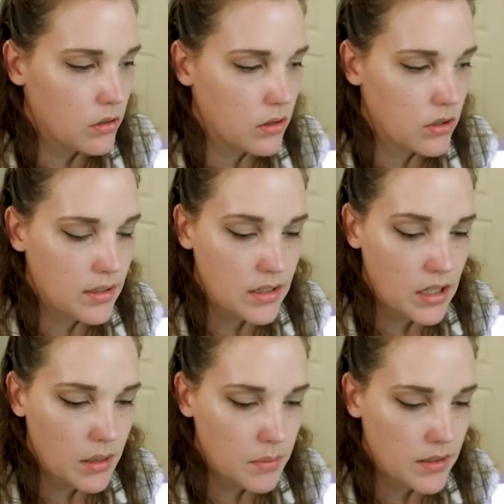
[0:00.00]
There's
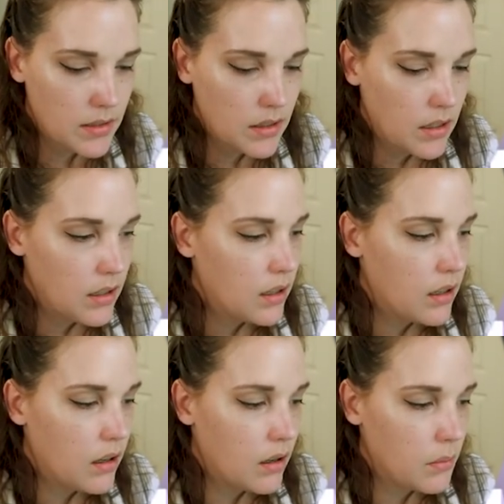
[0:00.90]
steps,
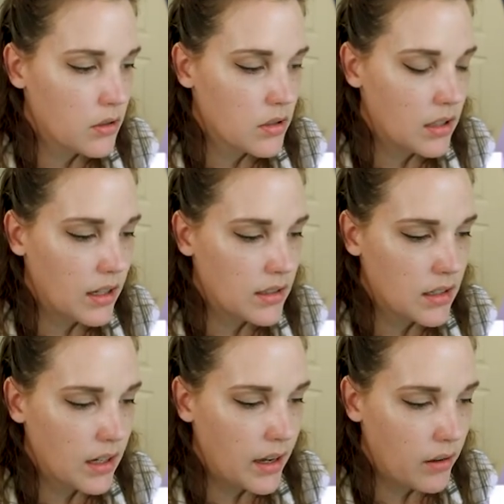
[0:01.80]
there's
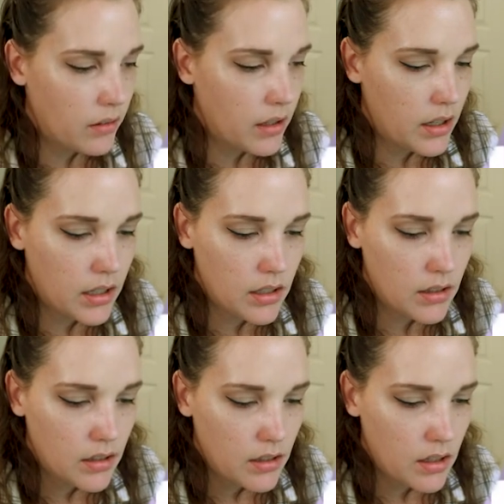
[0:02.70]
classic
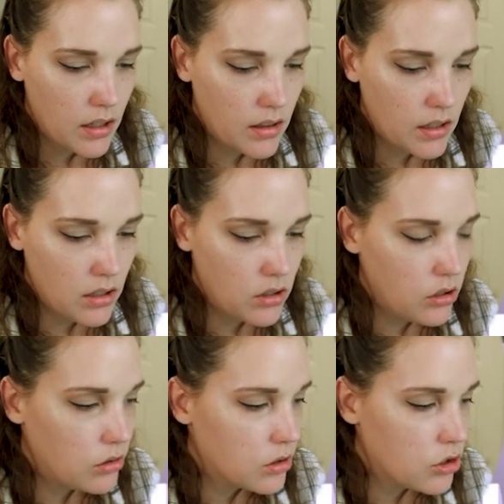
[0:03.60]
outline, and then
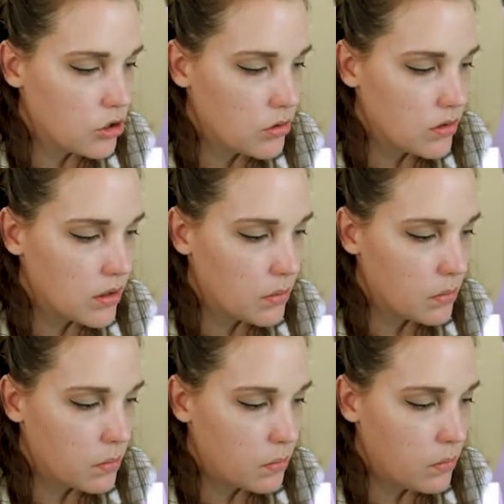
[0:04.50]
you can choose the
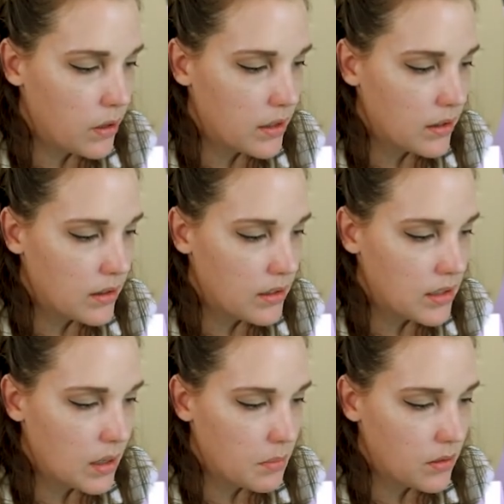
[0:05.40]
width and the
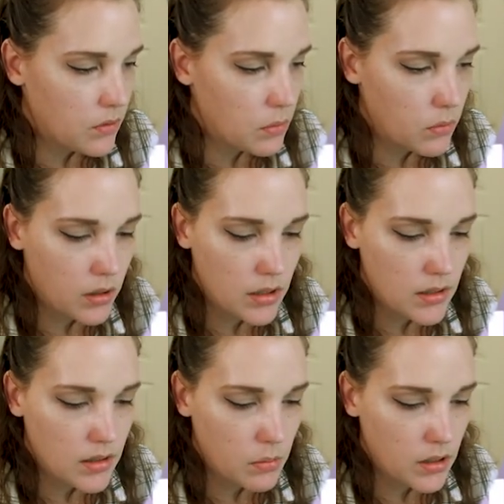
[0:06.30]
depth if you
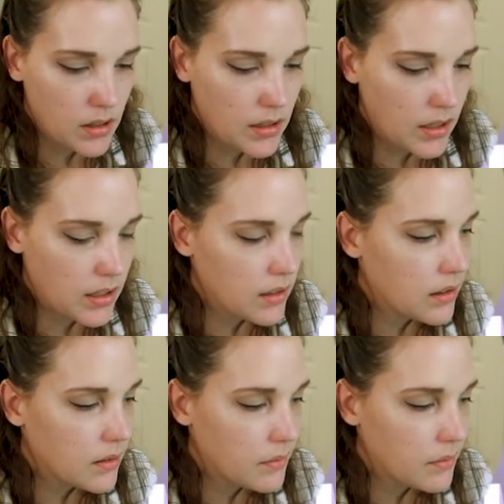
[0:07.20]
want, the width and the height.